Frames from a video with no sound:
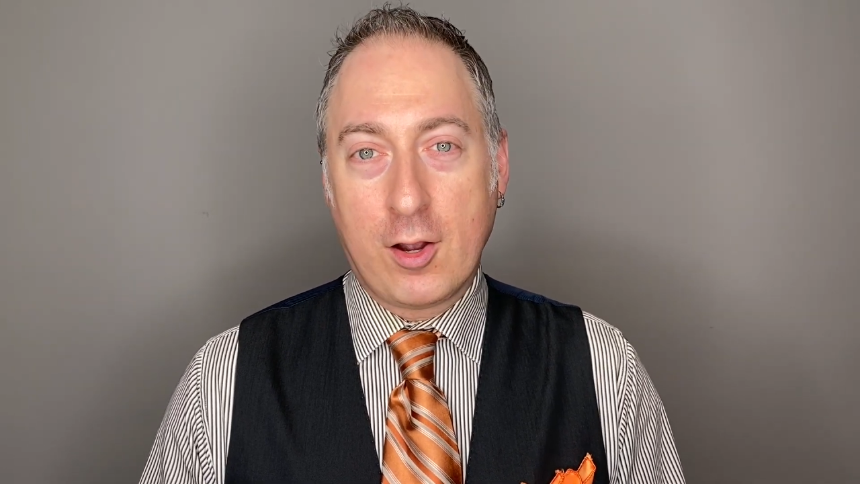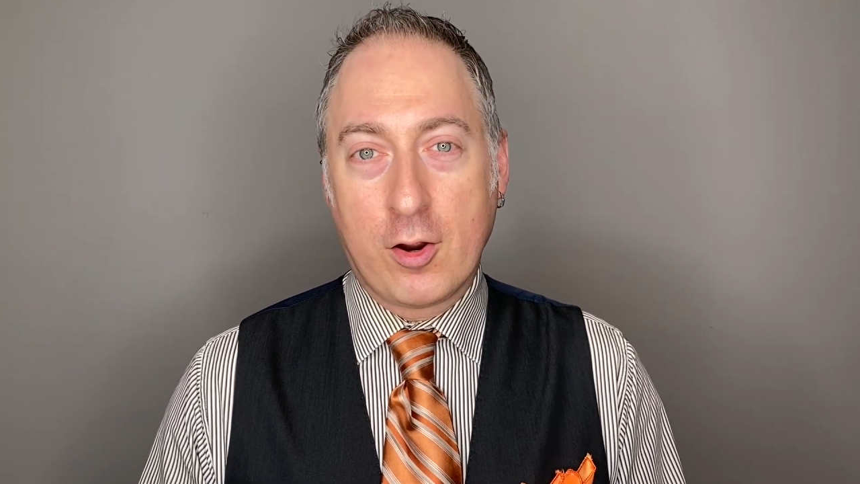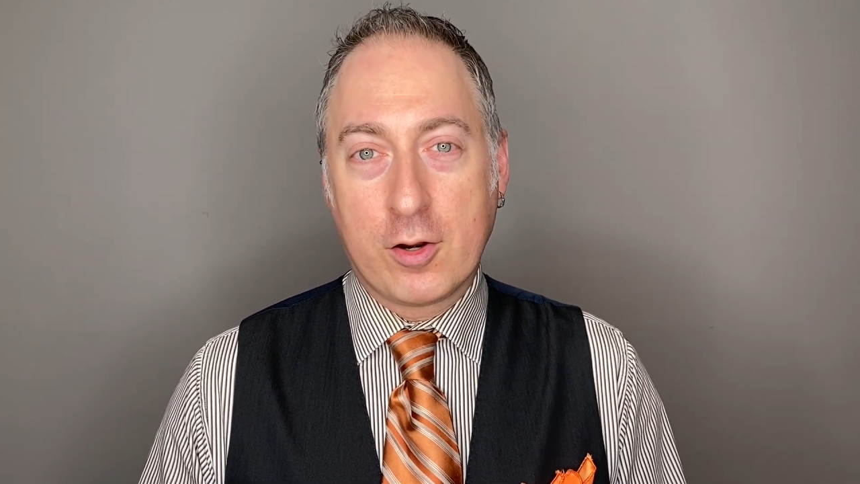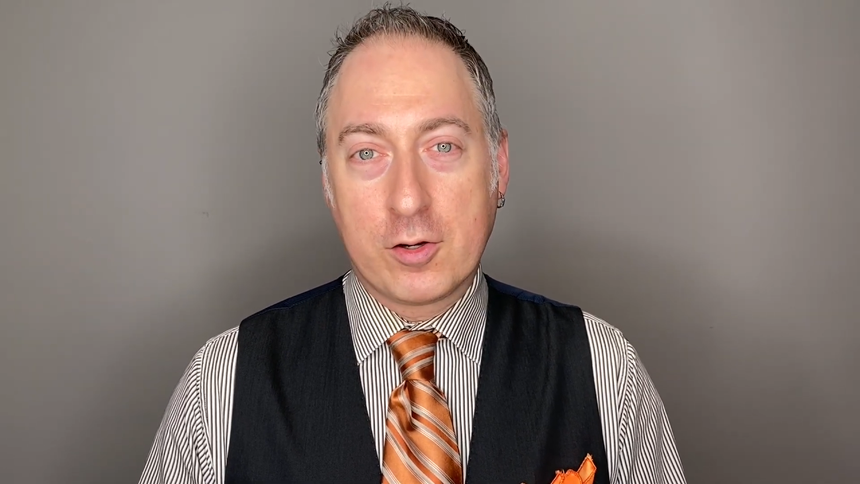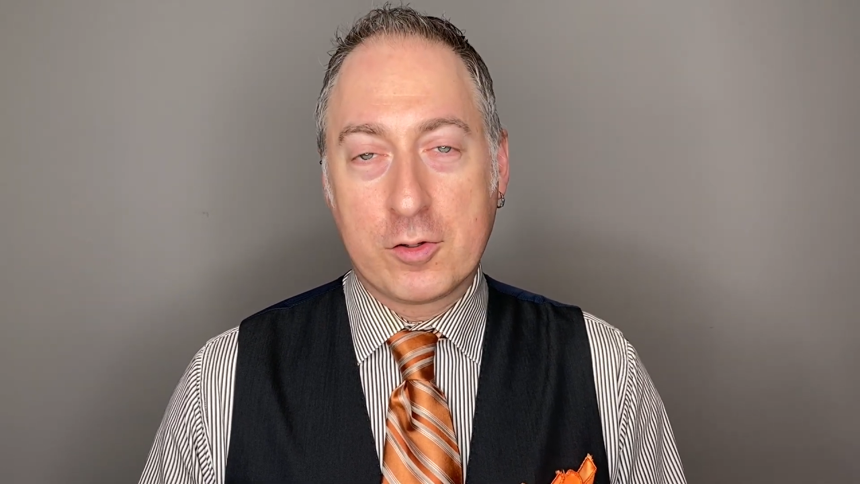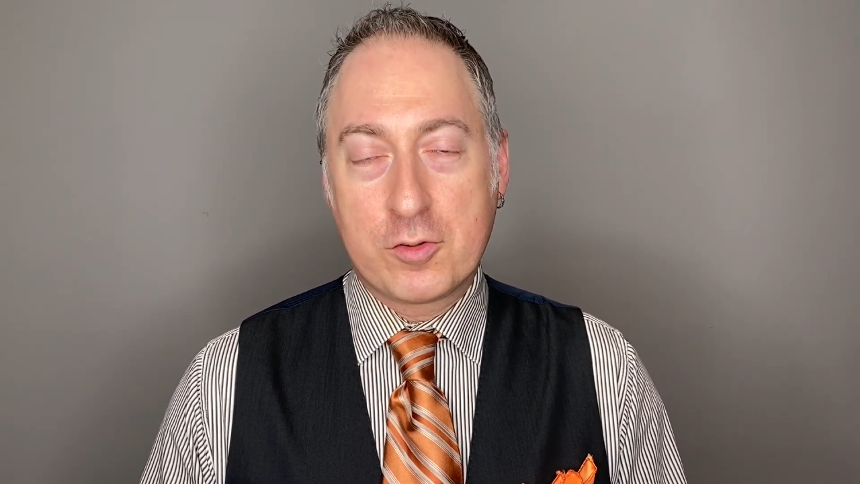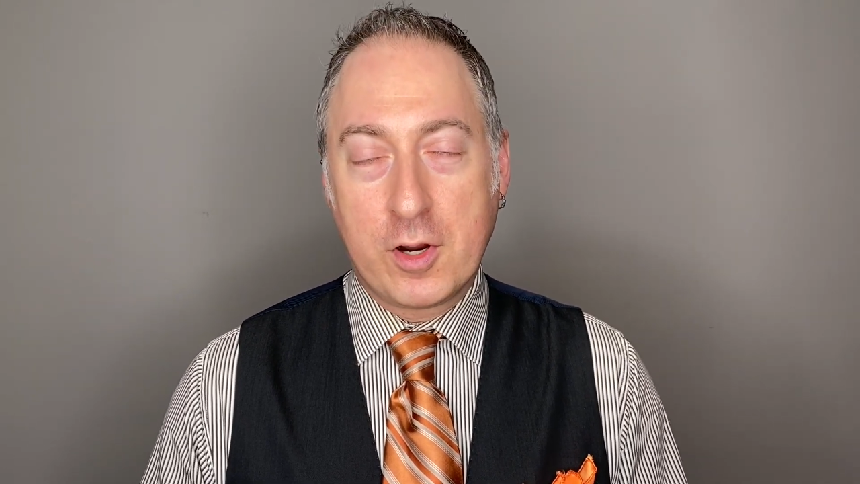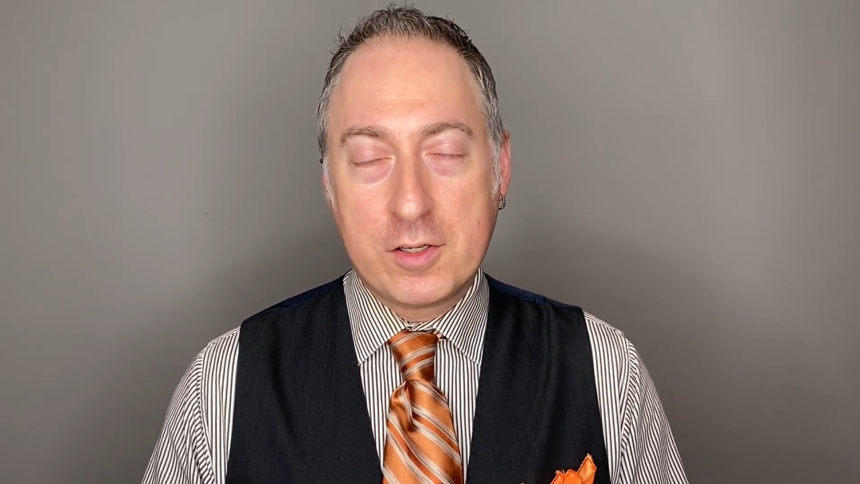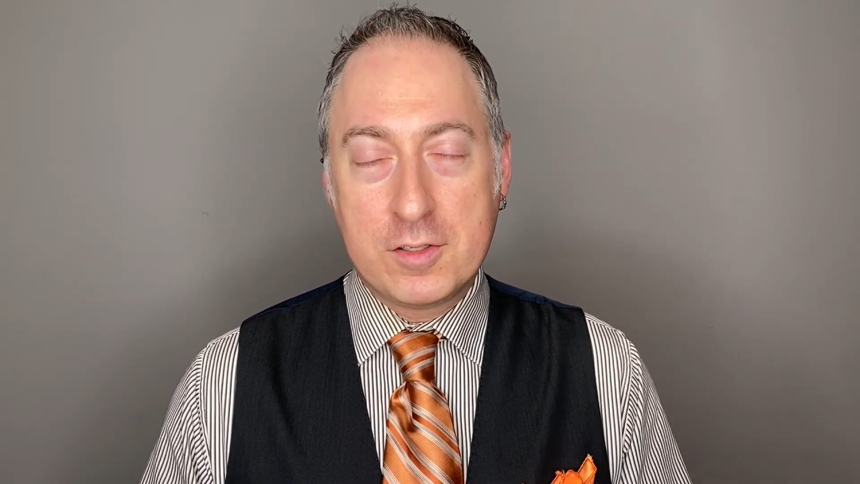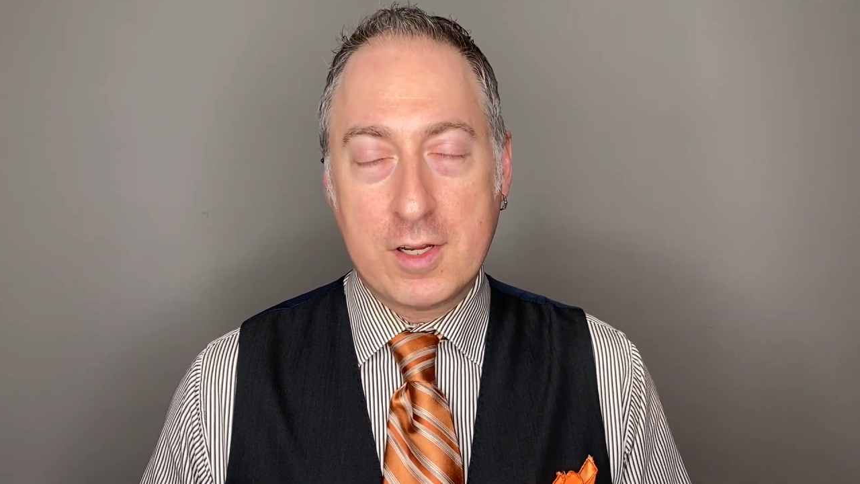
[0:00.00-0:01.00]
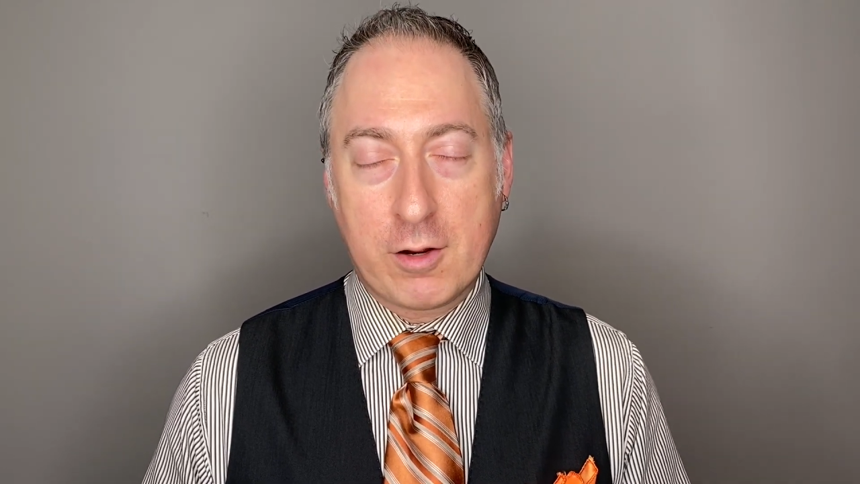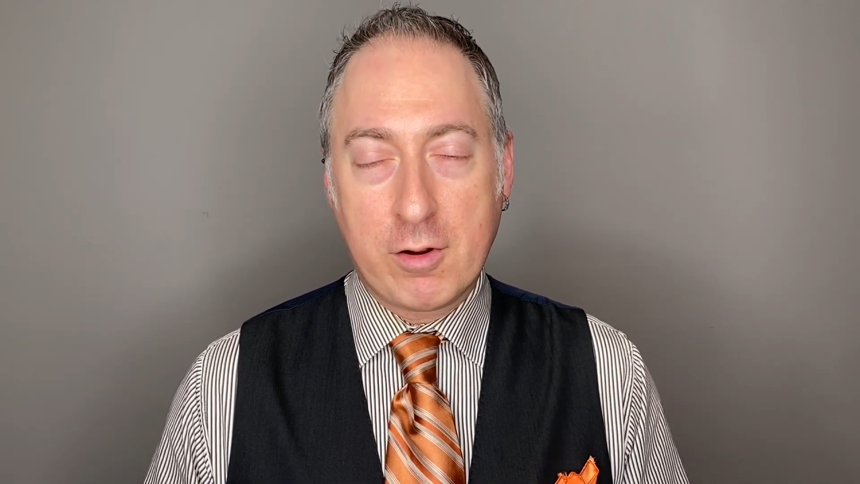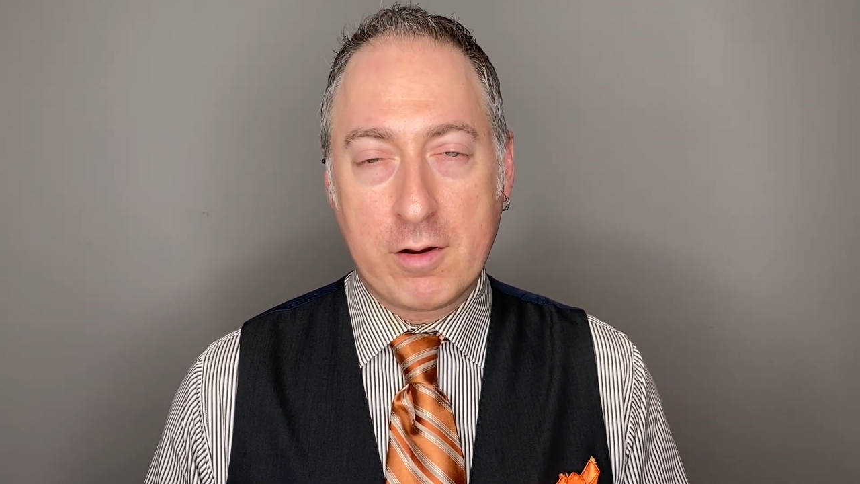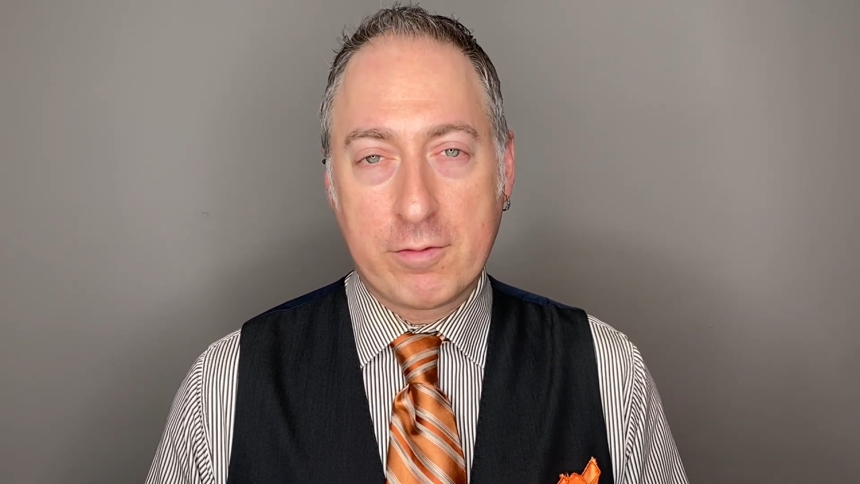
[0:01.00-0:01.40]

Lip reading: are trying to take credit